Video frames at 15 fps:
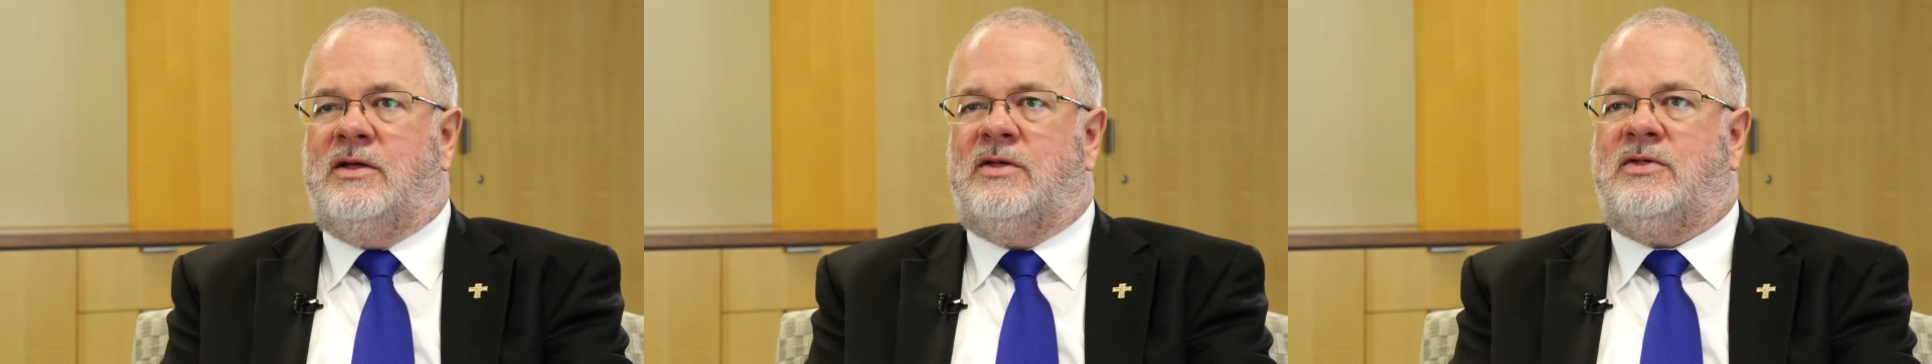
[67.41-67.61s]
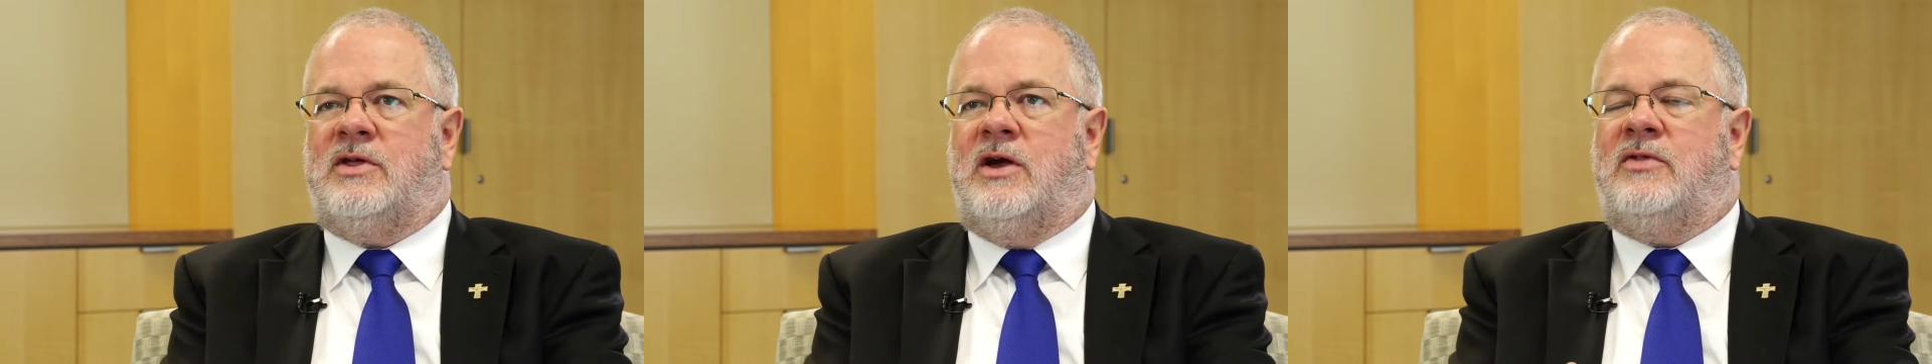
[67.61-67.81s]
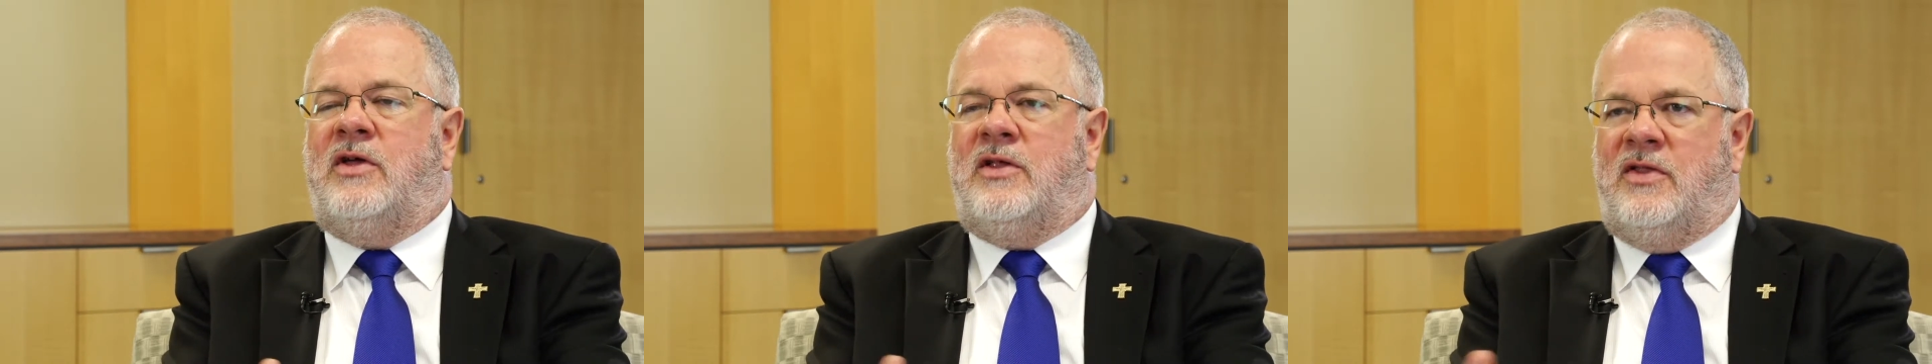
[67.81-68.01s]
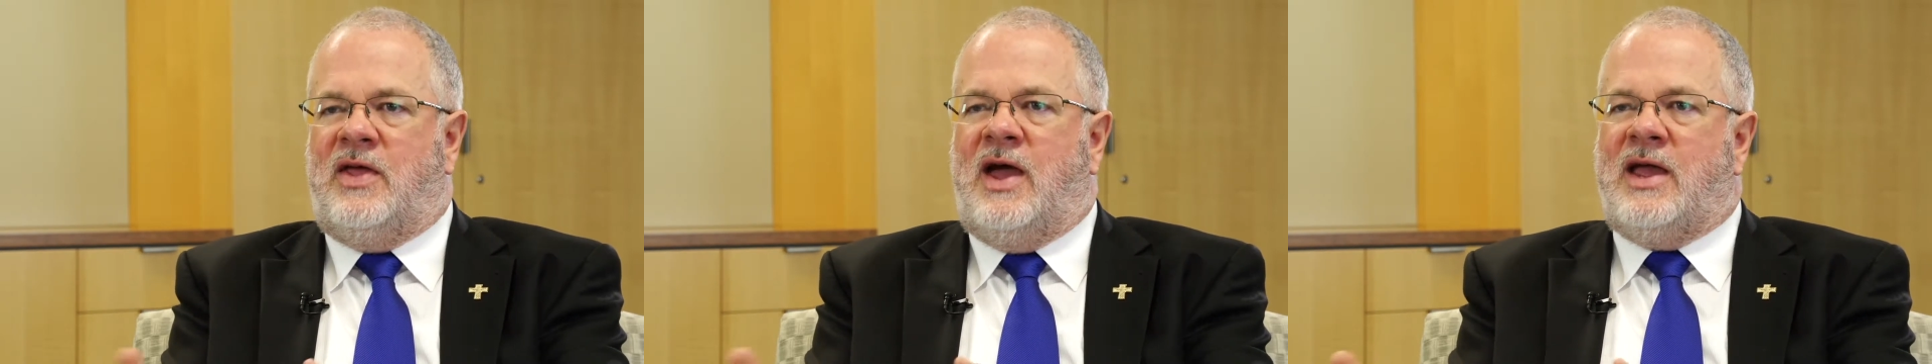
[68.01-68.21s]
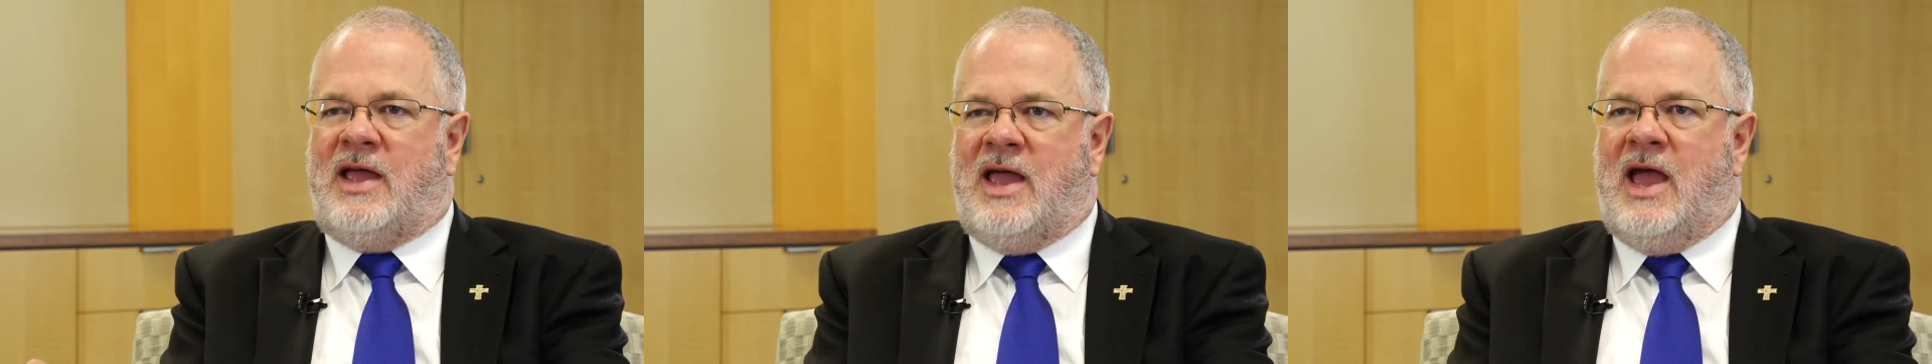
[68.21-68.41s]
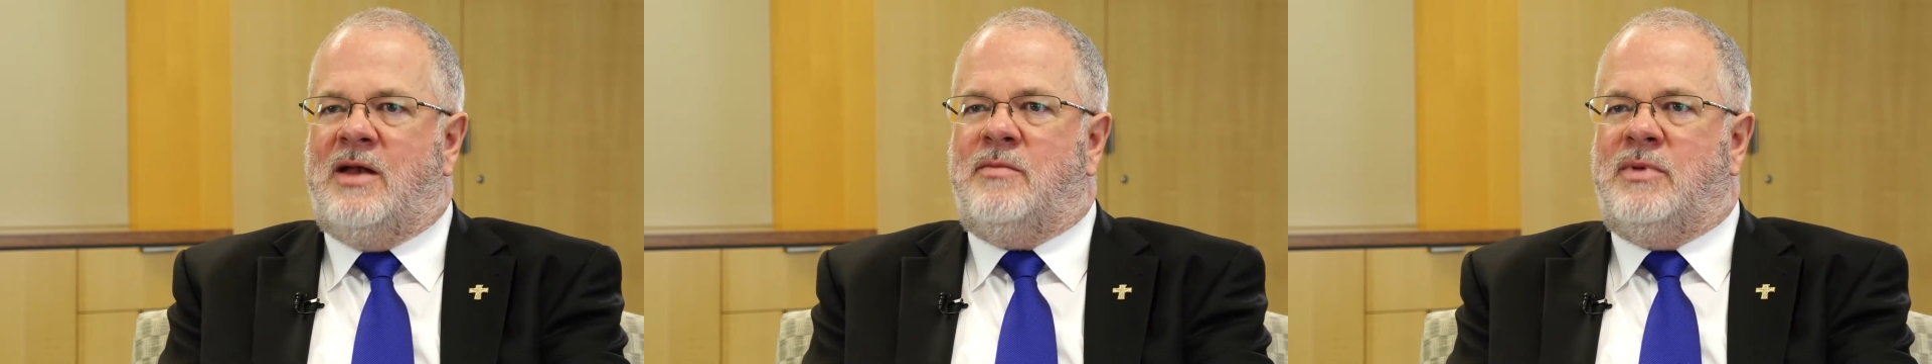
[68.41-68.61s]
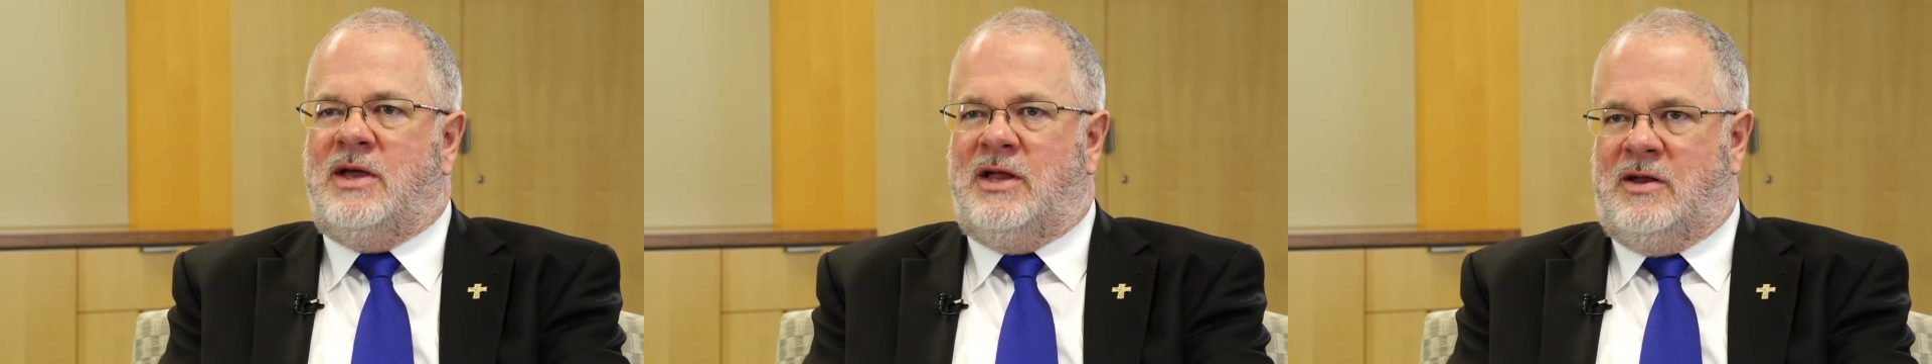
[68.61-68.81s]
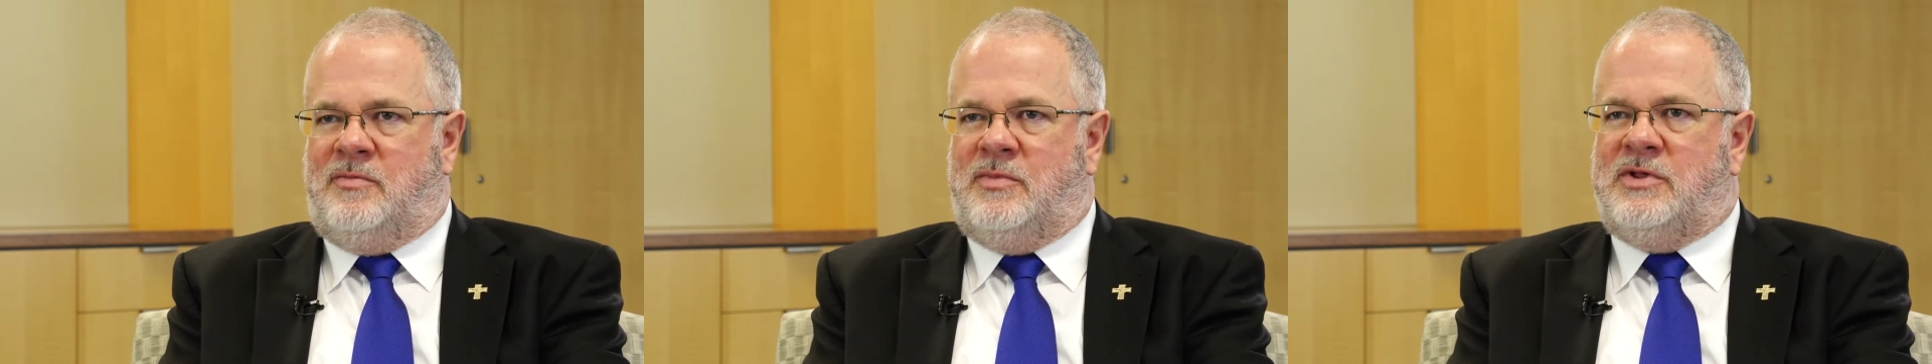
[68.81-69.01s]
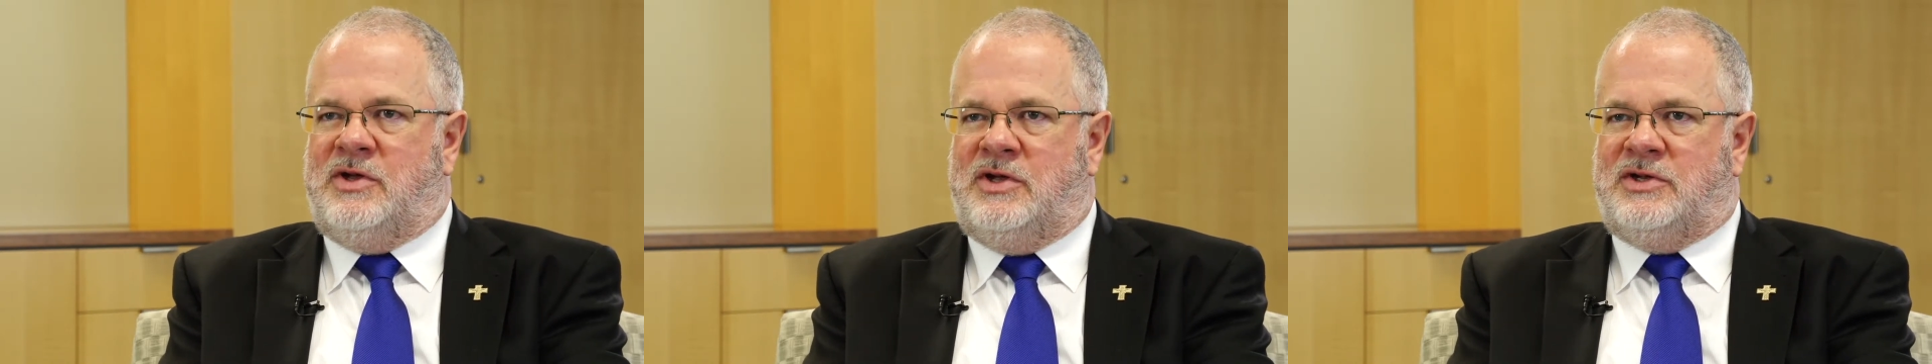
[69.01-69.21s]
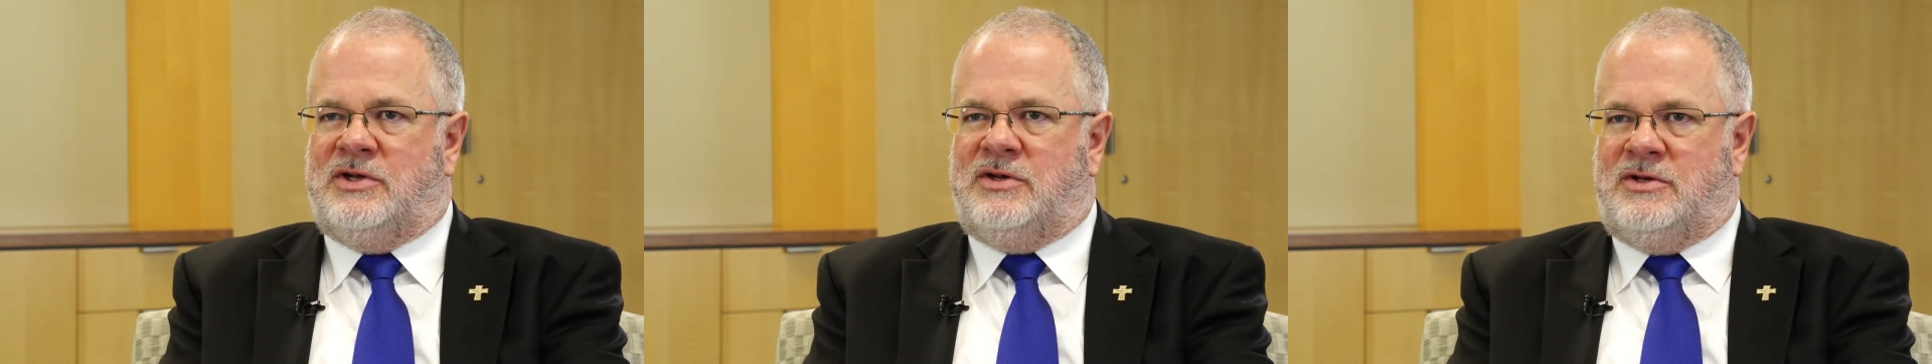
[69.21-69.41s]
so that they can be in a
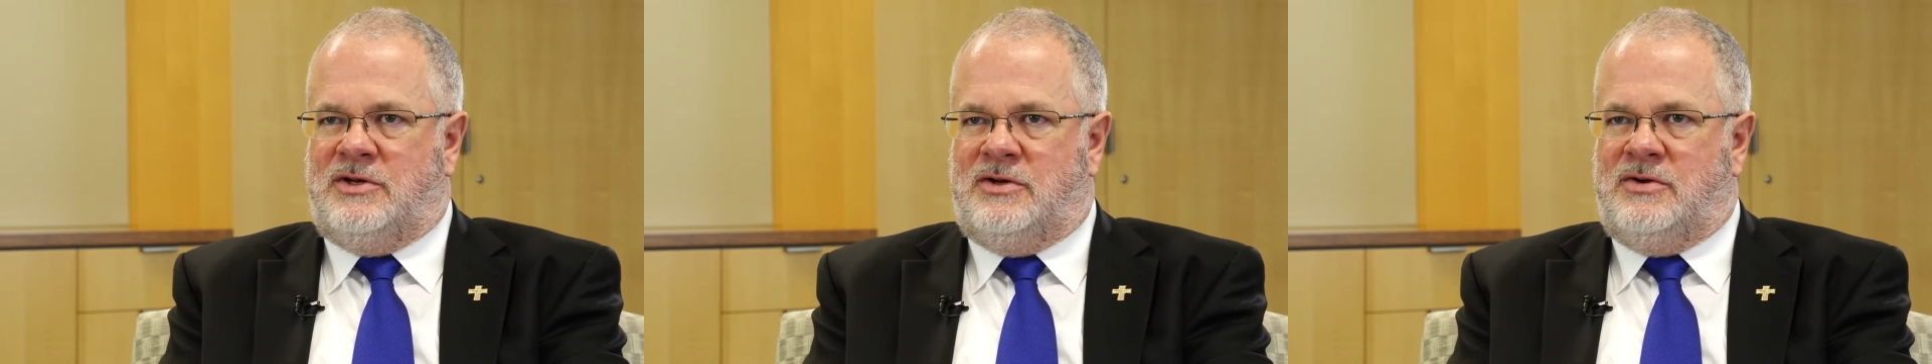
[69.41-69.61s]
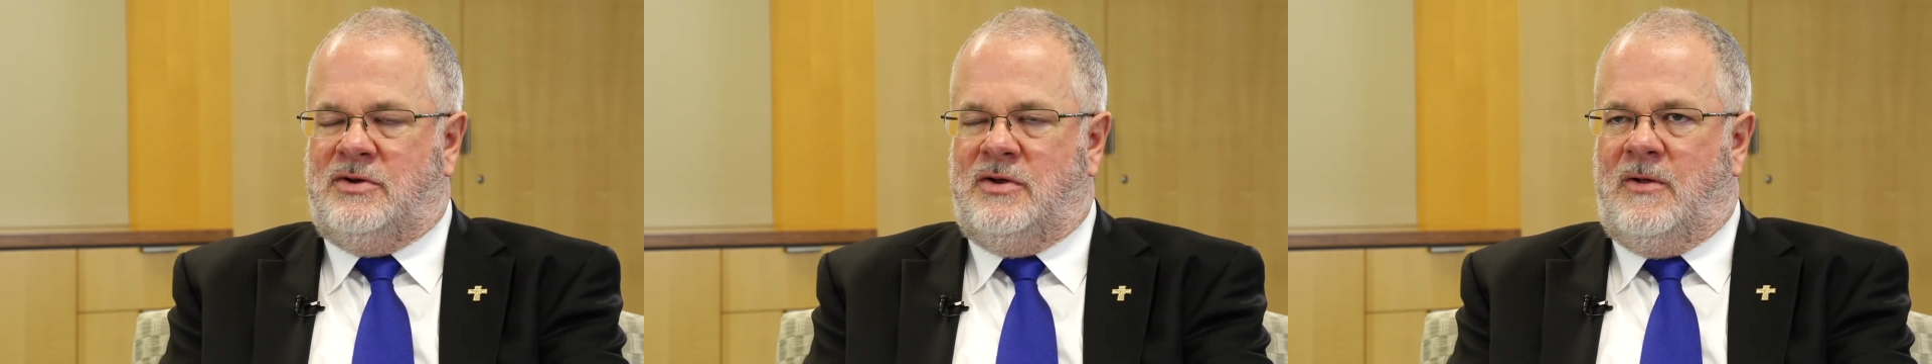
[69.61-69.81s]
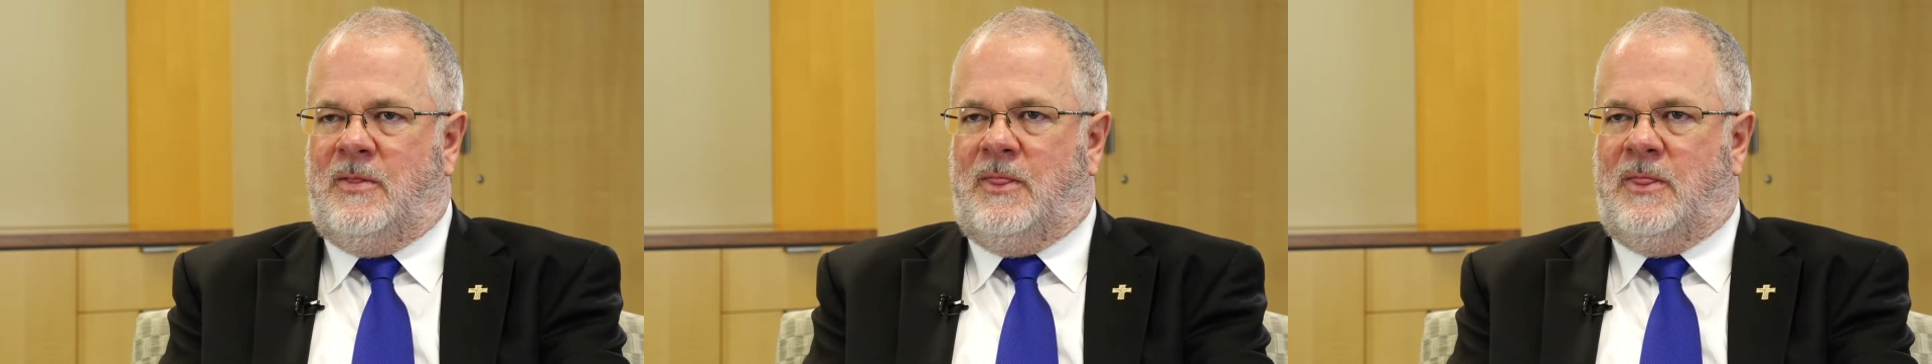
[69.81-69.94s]
position to